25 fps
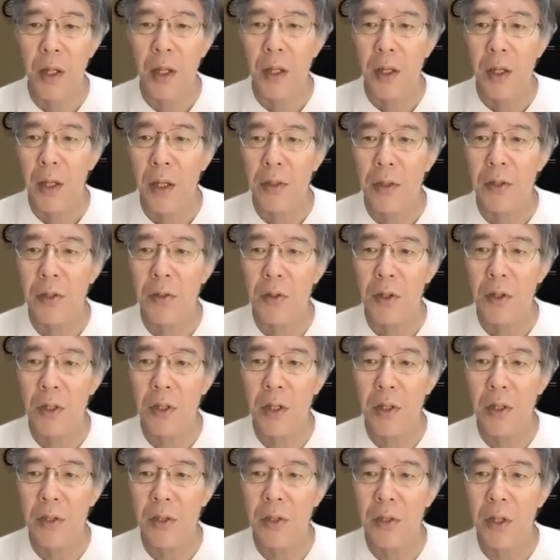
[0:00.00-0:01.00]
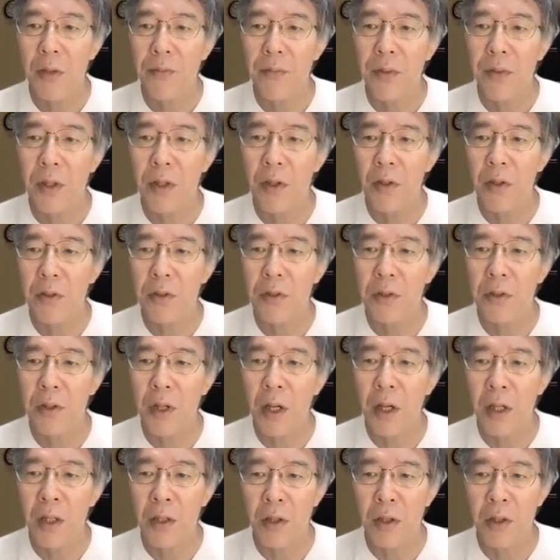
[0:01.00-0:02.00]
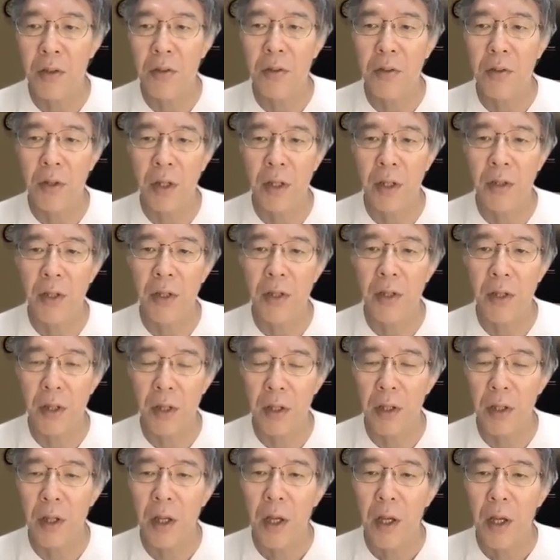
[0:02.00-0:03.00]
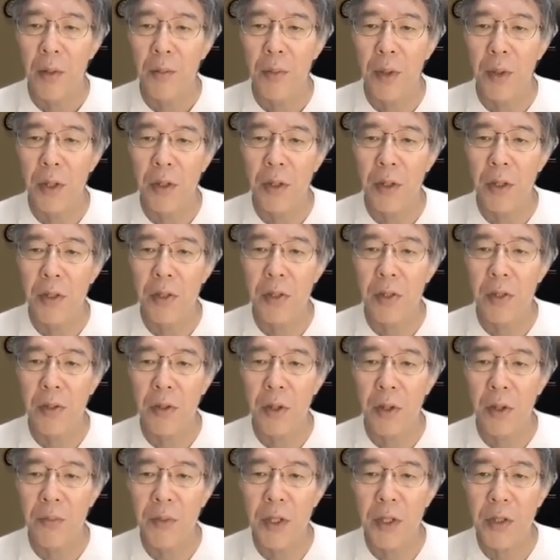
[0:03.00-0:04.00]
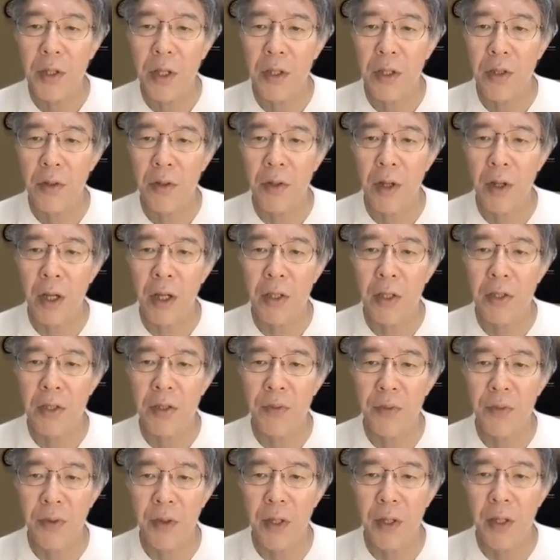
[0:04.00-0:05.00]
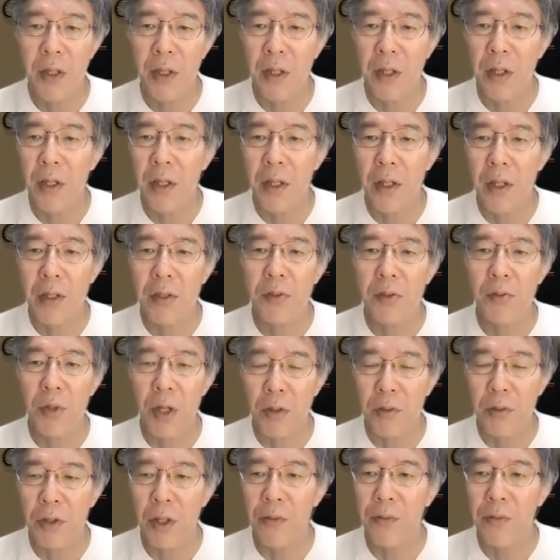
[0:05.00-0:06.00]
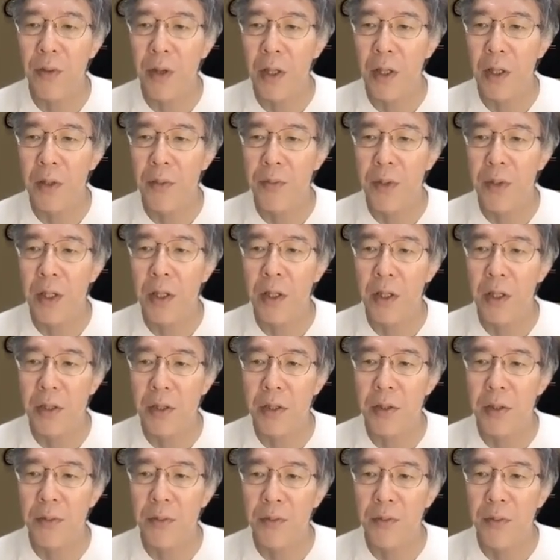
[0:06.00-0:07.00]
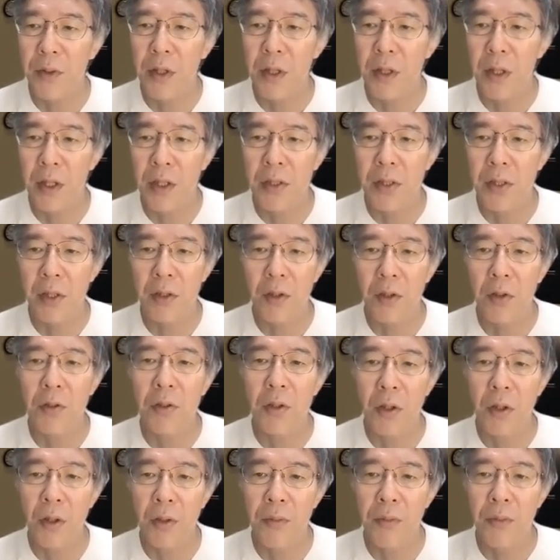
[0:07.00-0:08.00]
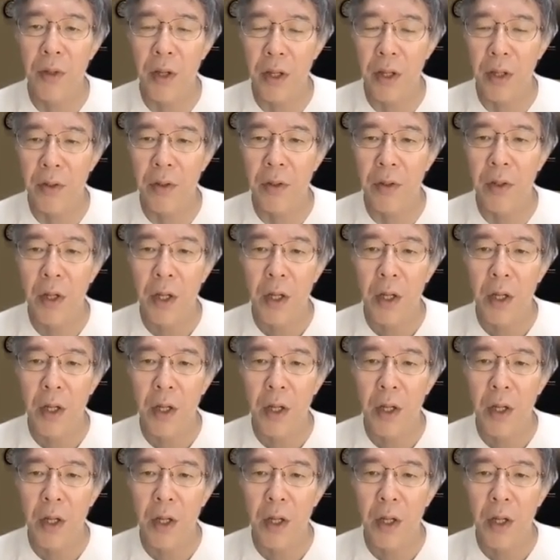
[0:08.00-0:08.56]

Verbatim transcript: And so it does not belong to R log or anything. But this commutator HV is well defined because V is a local operator.